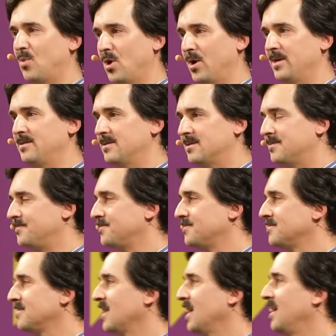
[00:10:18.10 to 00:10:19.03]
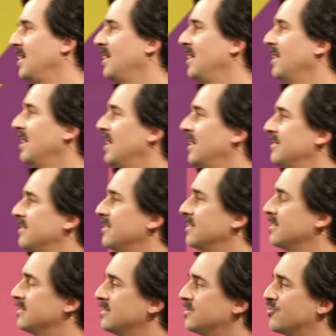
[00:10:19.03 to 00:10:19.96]
Point. And
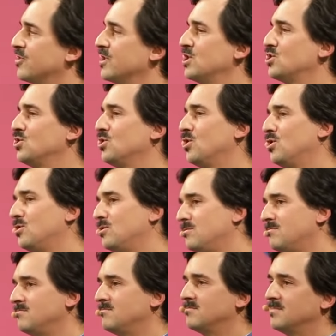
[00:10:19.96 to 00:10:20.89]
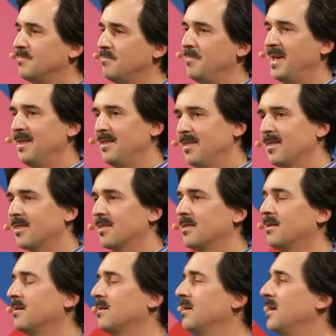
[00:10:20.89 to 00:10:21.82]
the traditional
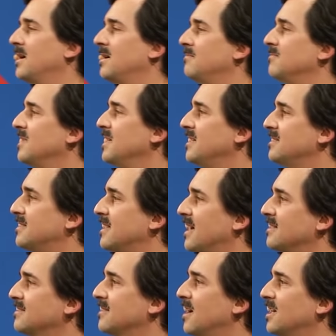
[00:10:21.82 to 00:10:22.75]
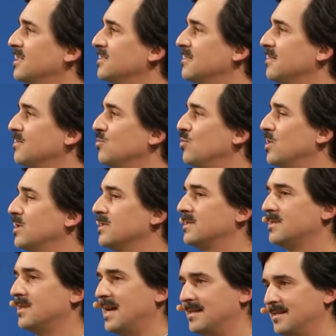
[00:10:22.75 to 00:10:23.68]
myth is that Hutton
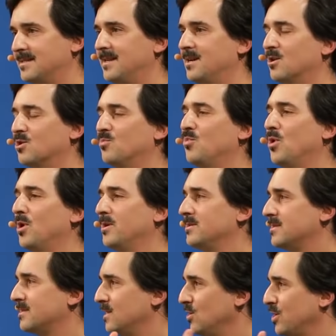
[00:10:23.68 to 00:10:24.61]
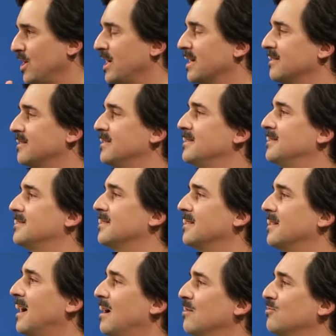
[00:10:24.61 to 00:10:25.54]
was at Sicker Point looking at this
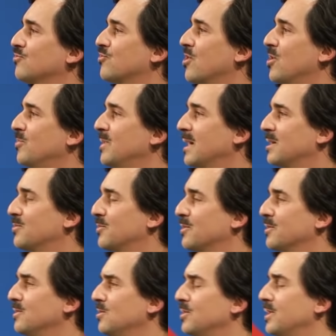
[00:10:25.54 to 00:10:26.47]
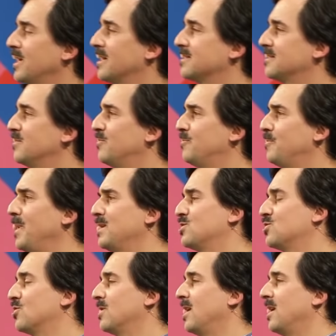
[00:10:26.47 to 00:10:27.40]
outcrop like we're looking at the
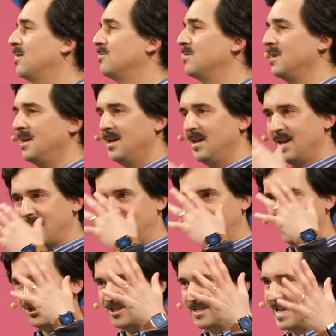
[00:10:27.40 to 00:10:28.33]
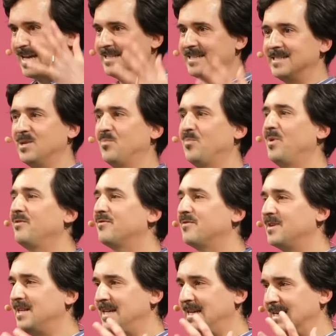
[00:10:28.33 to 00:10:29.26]
picture now, and he just had this
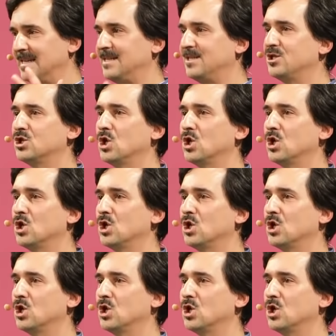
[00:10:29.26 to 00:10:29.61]
epiphany, and he